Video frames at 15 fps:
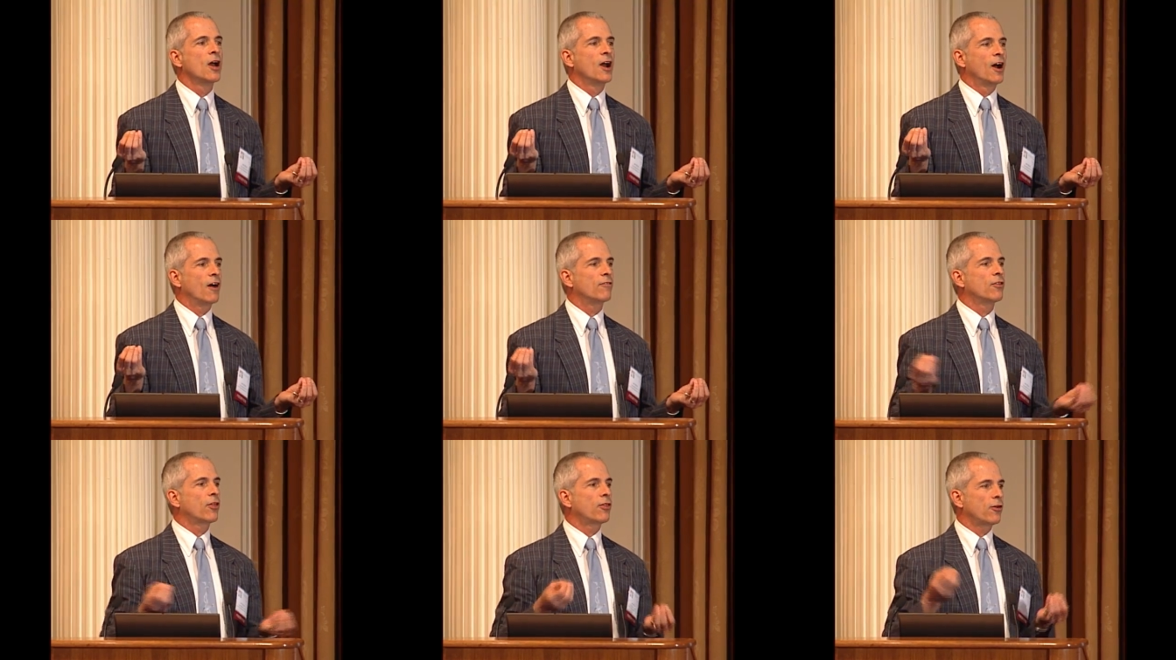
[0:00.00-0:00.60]

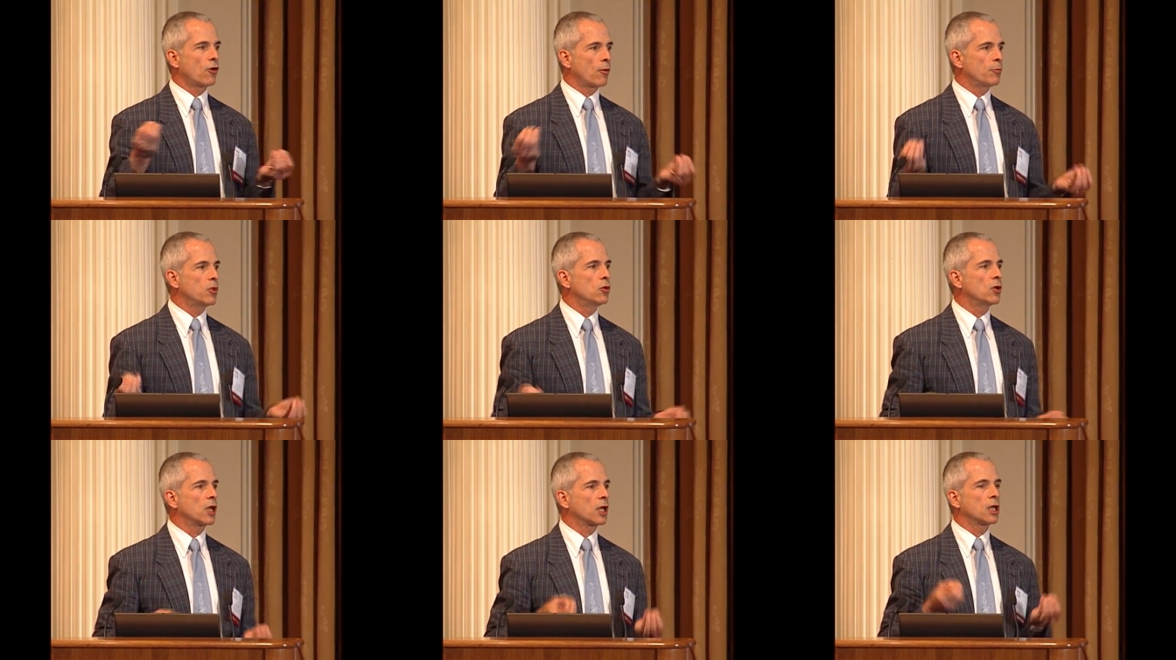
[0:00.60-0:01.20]
of the
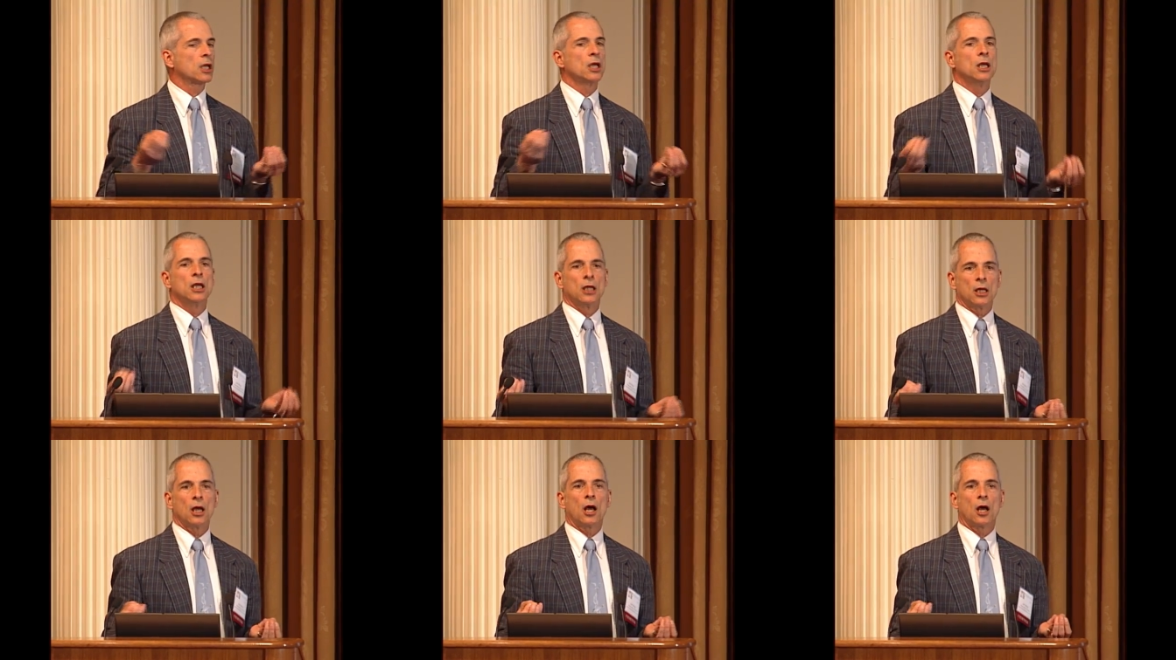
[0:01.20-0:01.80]
therapeutic
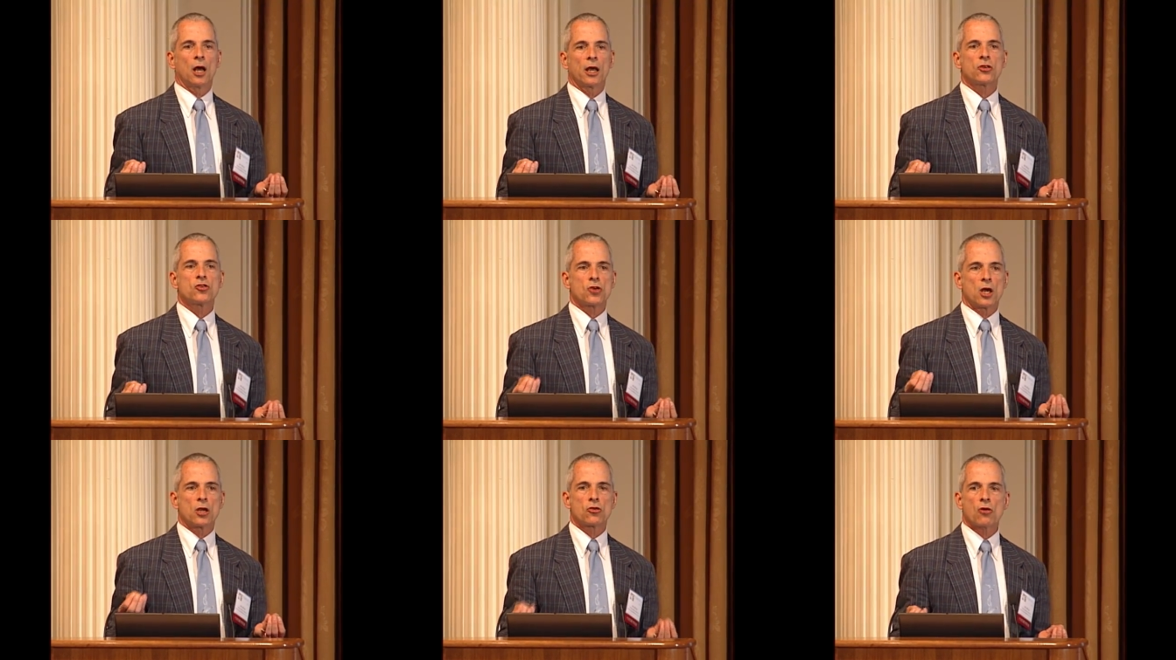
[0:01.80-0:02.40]

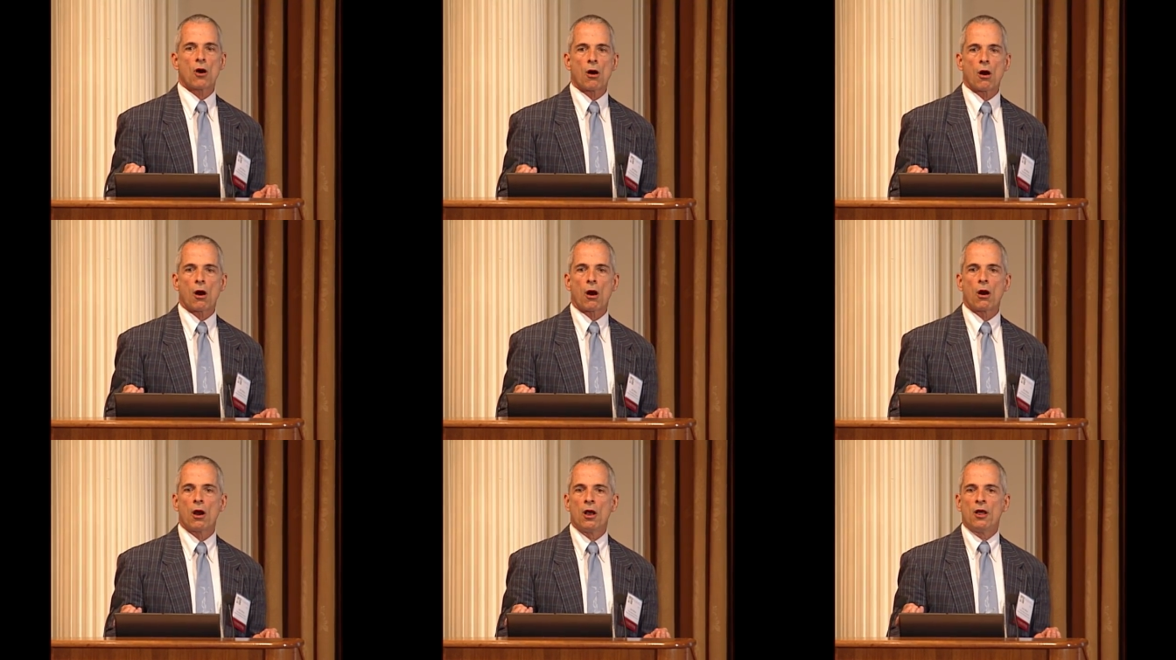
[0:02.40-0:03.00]
exchange
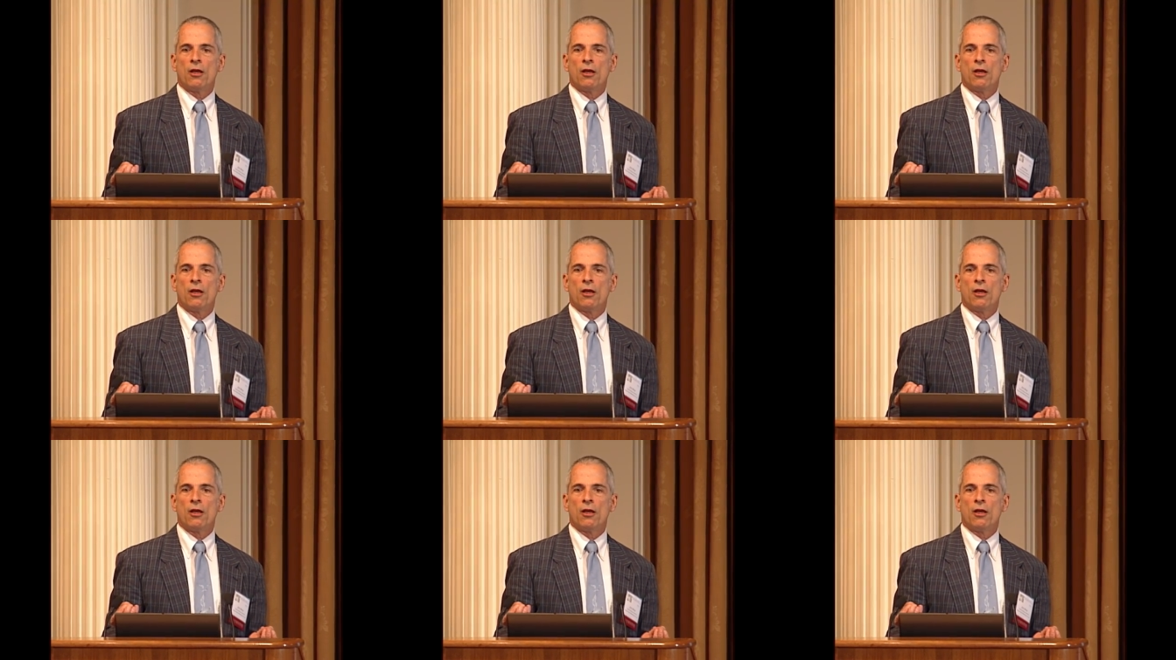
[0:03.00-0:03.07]
are,